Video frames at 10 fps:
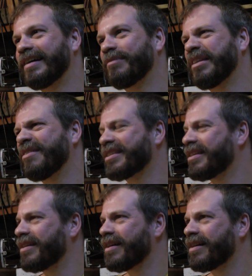I believe he's,
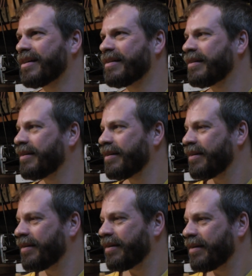a, uh,
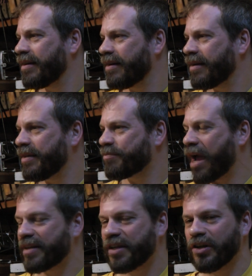he's
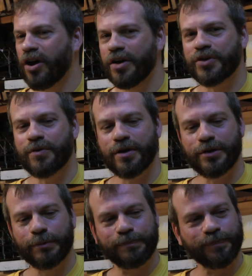practicing law in Toronto,